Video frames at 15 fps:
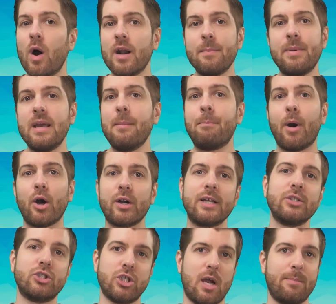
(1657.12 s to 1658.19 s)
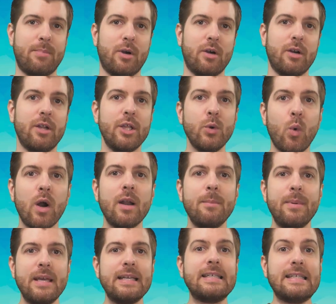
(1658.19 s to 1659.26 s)
want to be a bargain shopper. You want
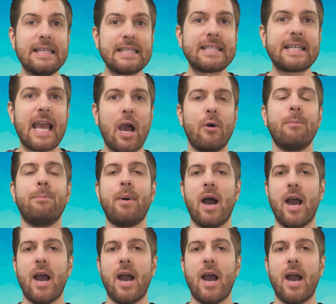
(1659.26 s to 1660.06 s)
to be a discount